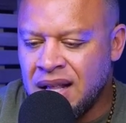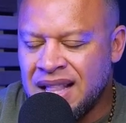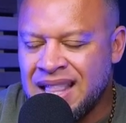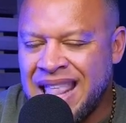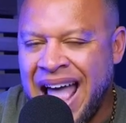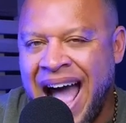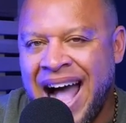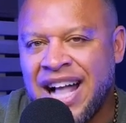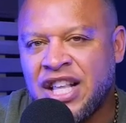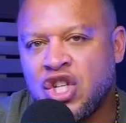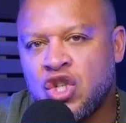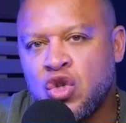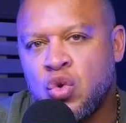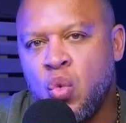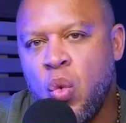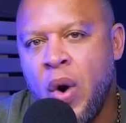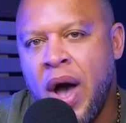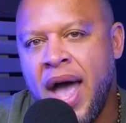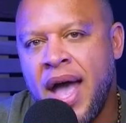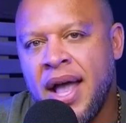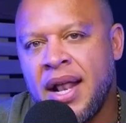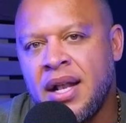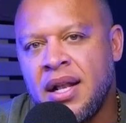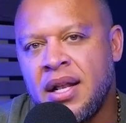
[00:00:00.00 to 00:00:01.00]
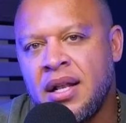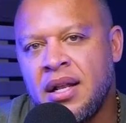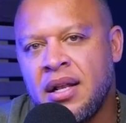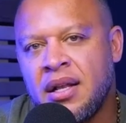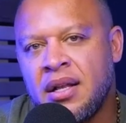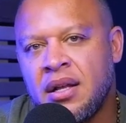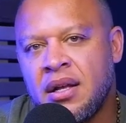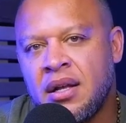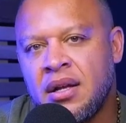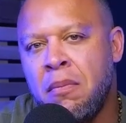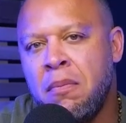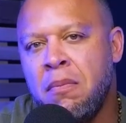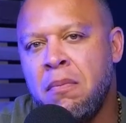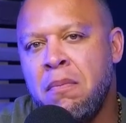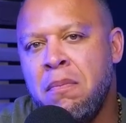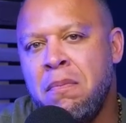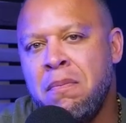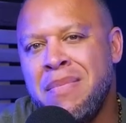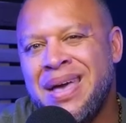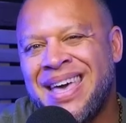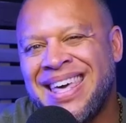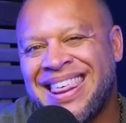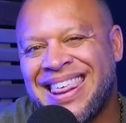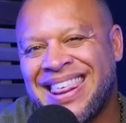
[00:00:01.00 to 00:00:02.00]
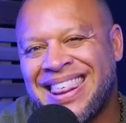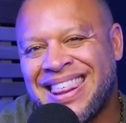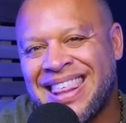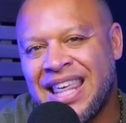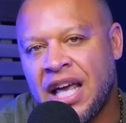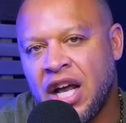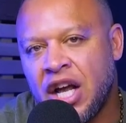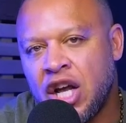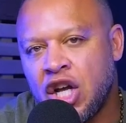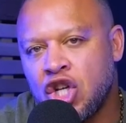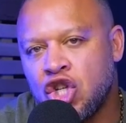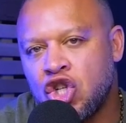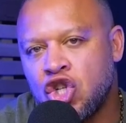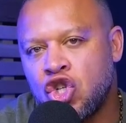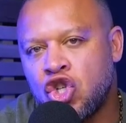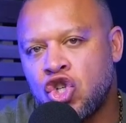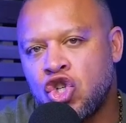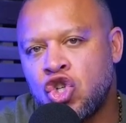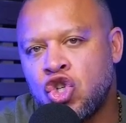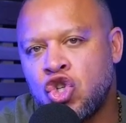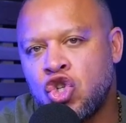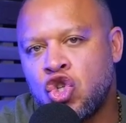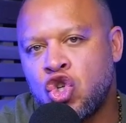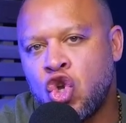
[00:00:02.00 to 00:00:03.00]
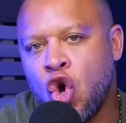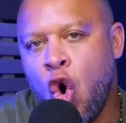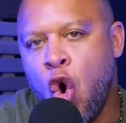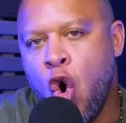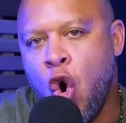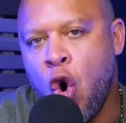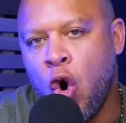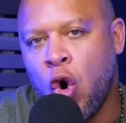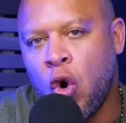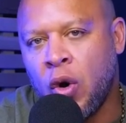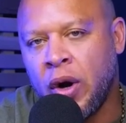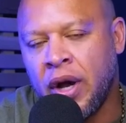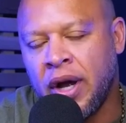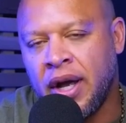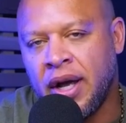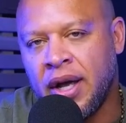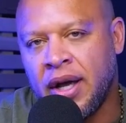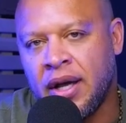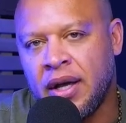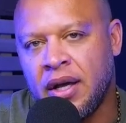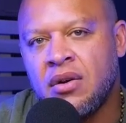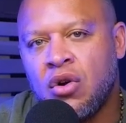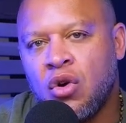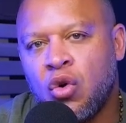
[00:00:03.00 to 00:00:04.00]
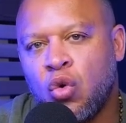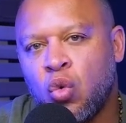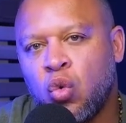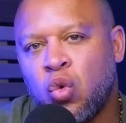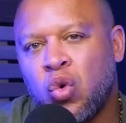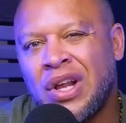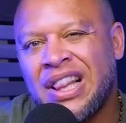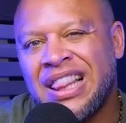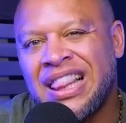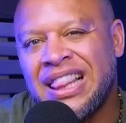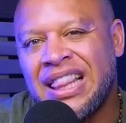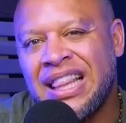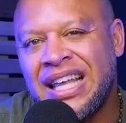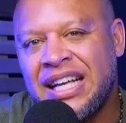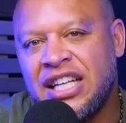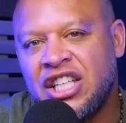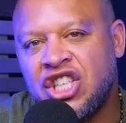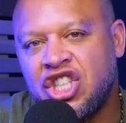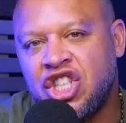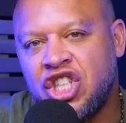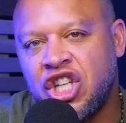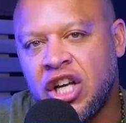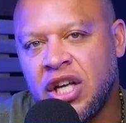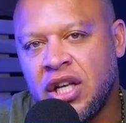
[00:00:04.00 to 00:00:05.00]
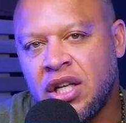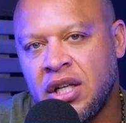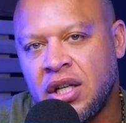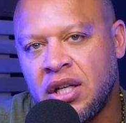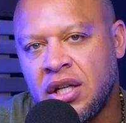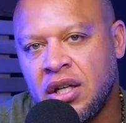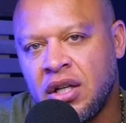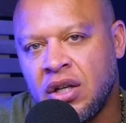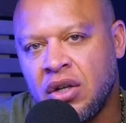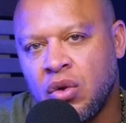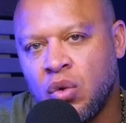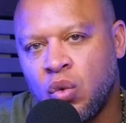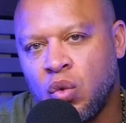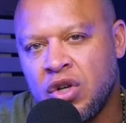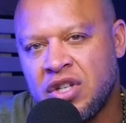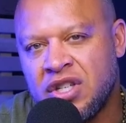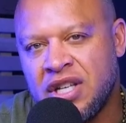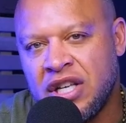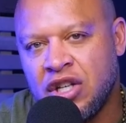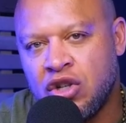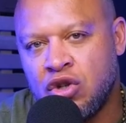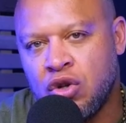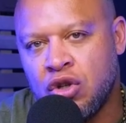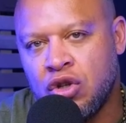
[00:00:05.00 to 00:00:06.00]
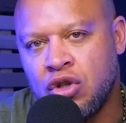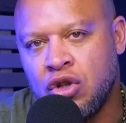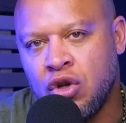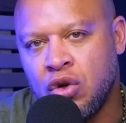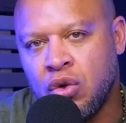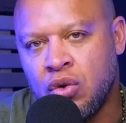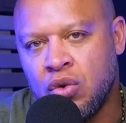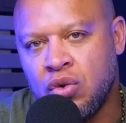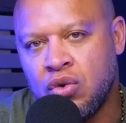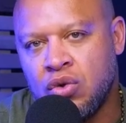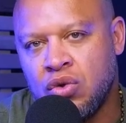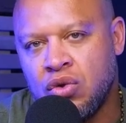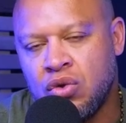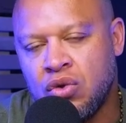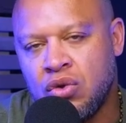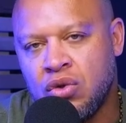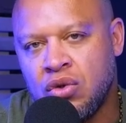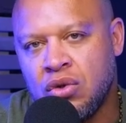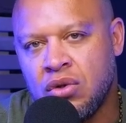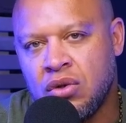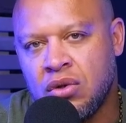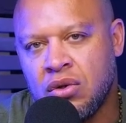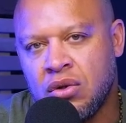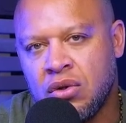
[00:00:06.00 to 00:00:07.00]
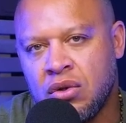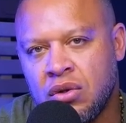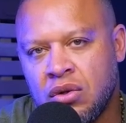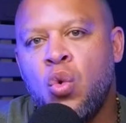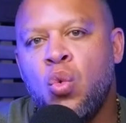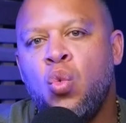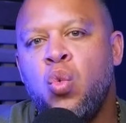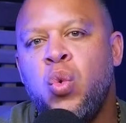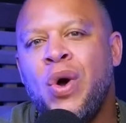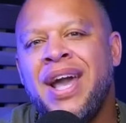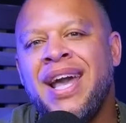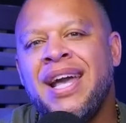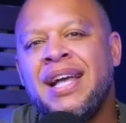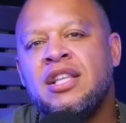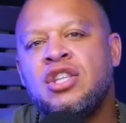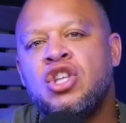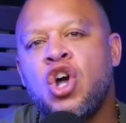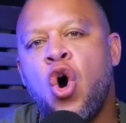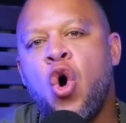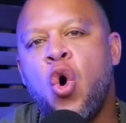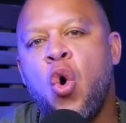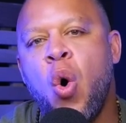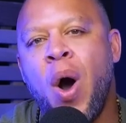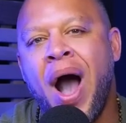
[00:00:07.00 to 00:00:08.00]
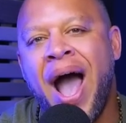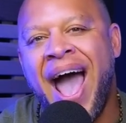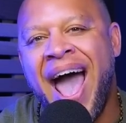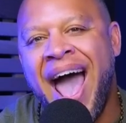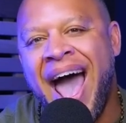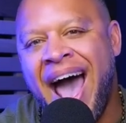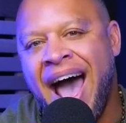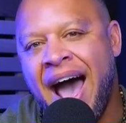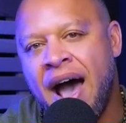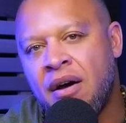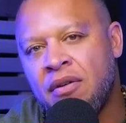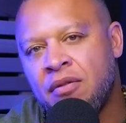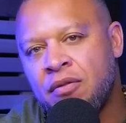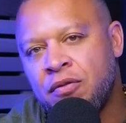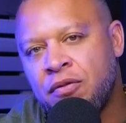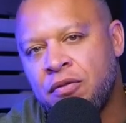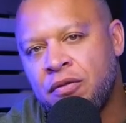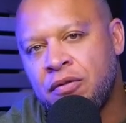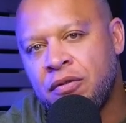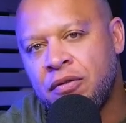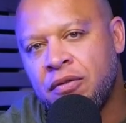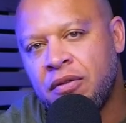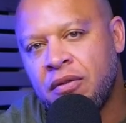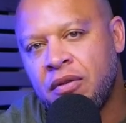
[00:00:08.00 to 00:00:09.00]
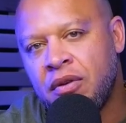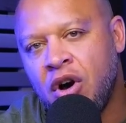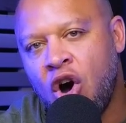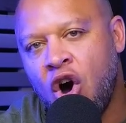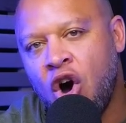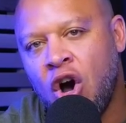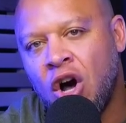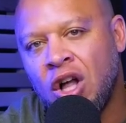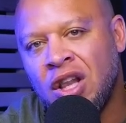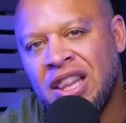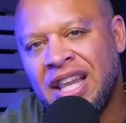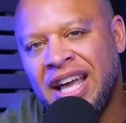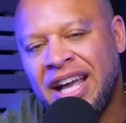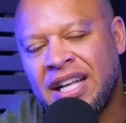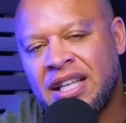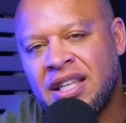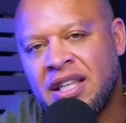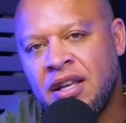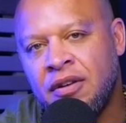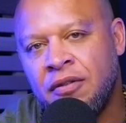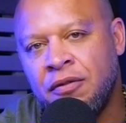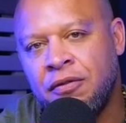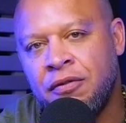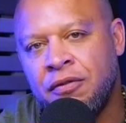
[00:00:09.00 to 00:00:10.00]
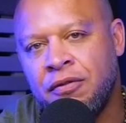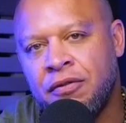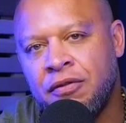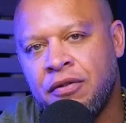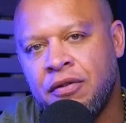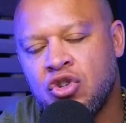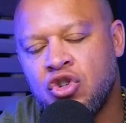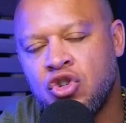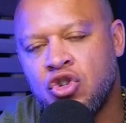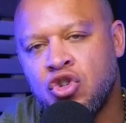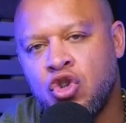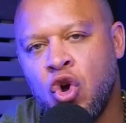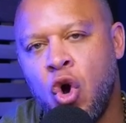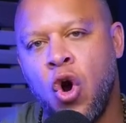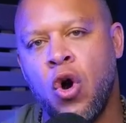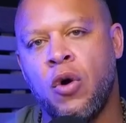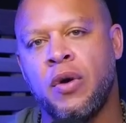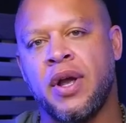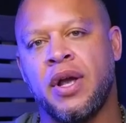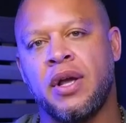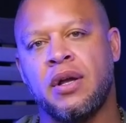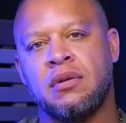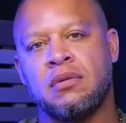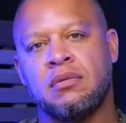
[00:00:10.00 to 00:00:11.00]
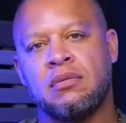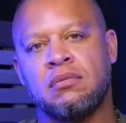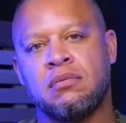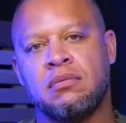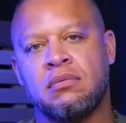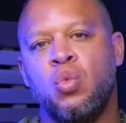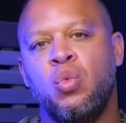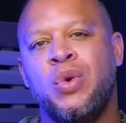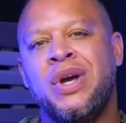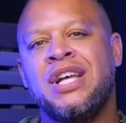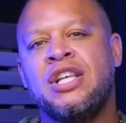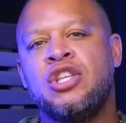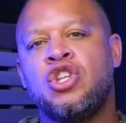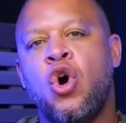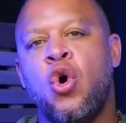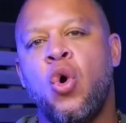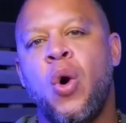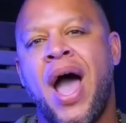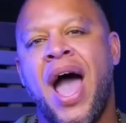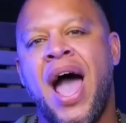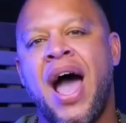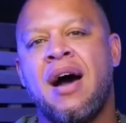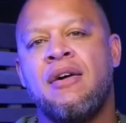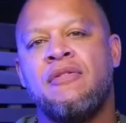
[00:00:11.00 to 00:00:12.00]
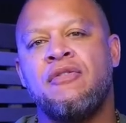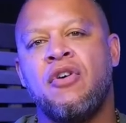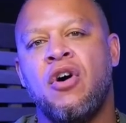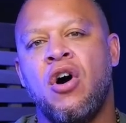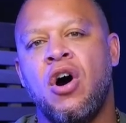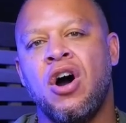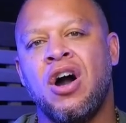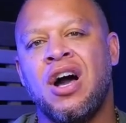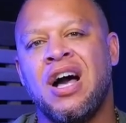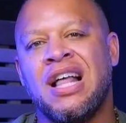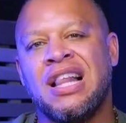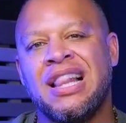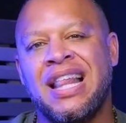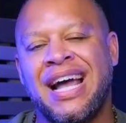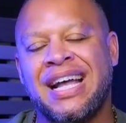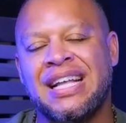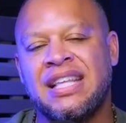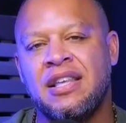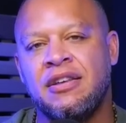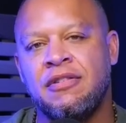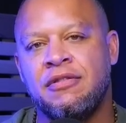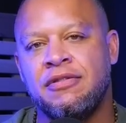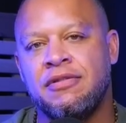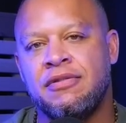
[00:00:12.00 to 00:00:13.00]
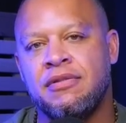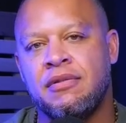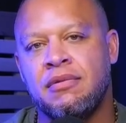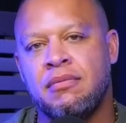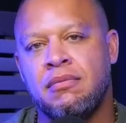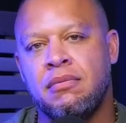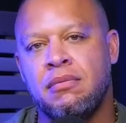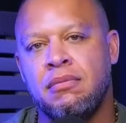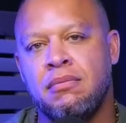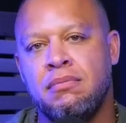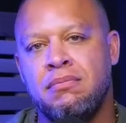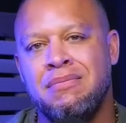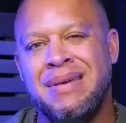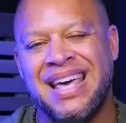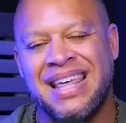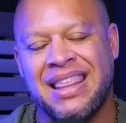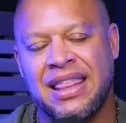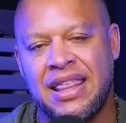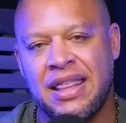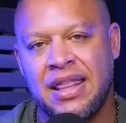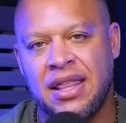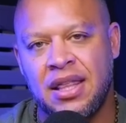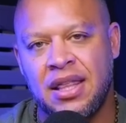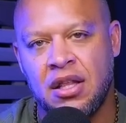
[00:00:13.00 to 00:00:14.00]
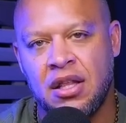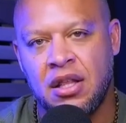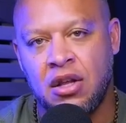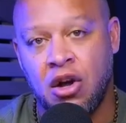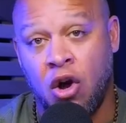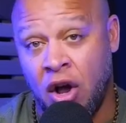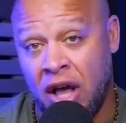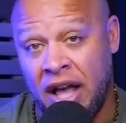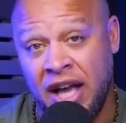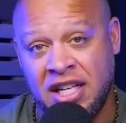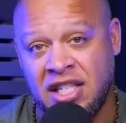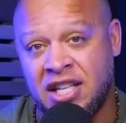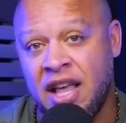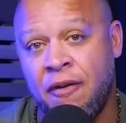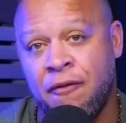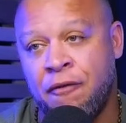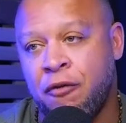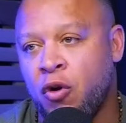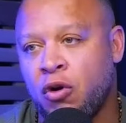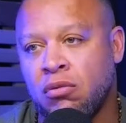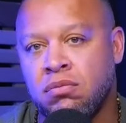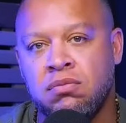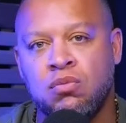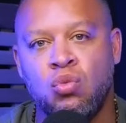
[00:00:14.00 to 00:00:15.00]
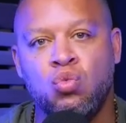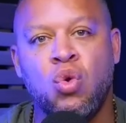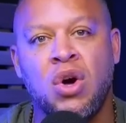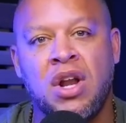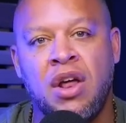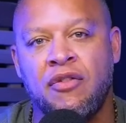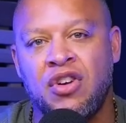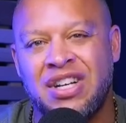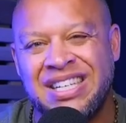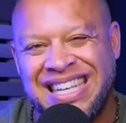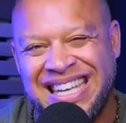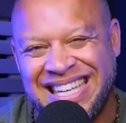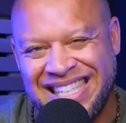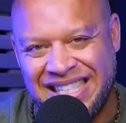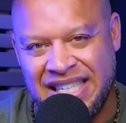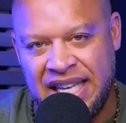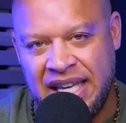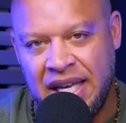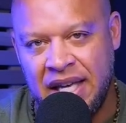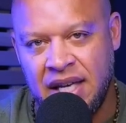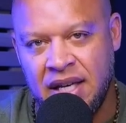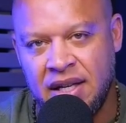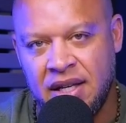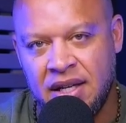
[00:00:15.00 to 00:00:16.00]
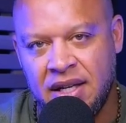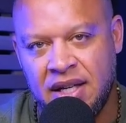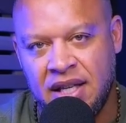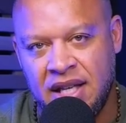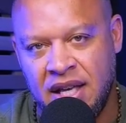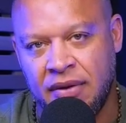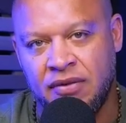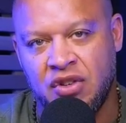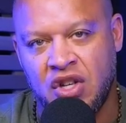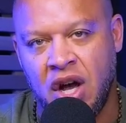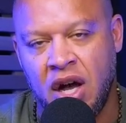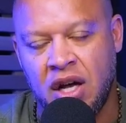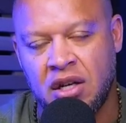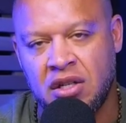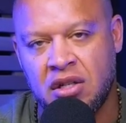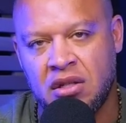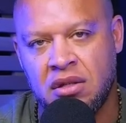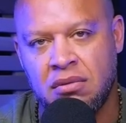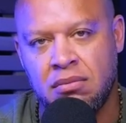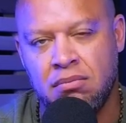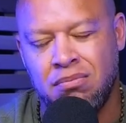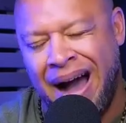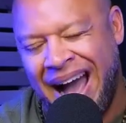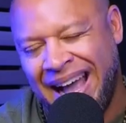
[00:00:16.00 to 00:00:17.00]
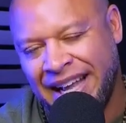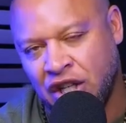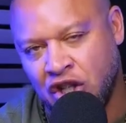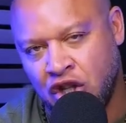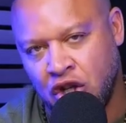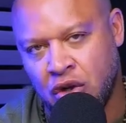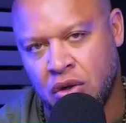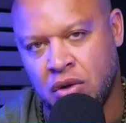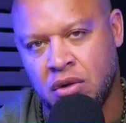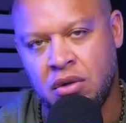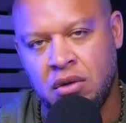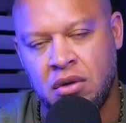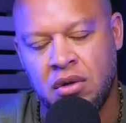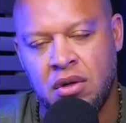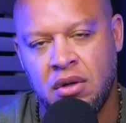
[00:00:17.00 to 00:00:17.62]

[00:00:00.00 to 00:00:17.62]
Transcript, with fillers: That's when myth, story, religion was introduced. We don't have a collective story. We don't have a collective myth, or except for whatever Disney gives us, mind you.